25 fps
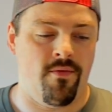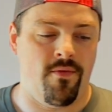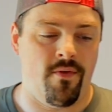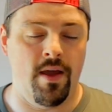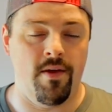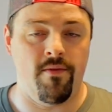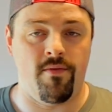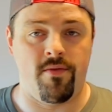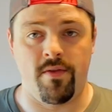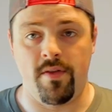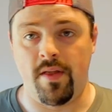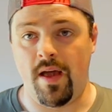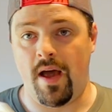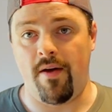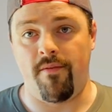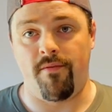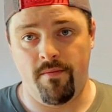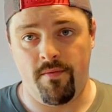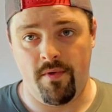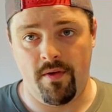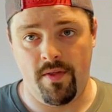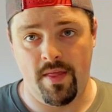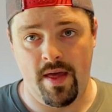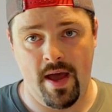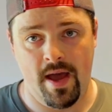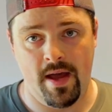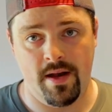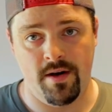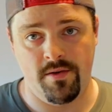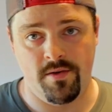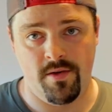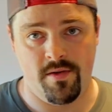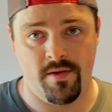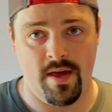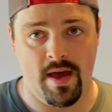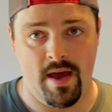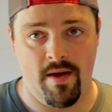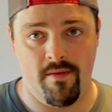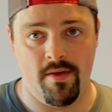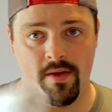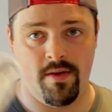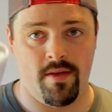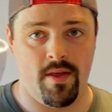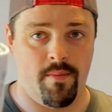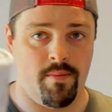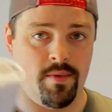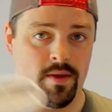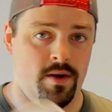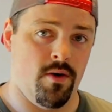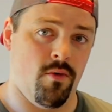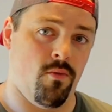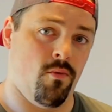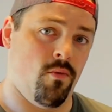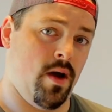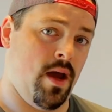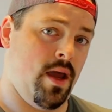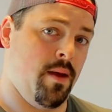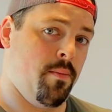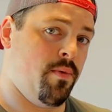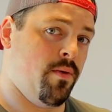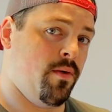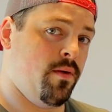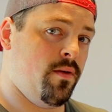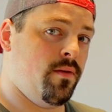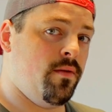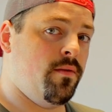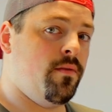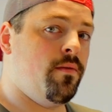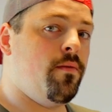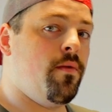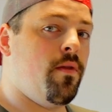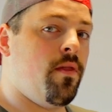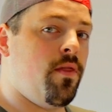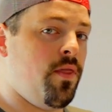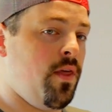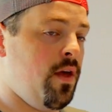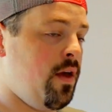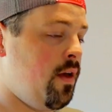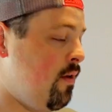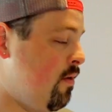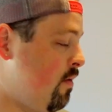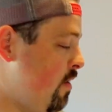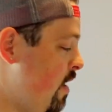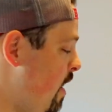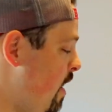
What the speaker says: it's not for that, just having something to wipe things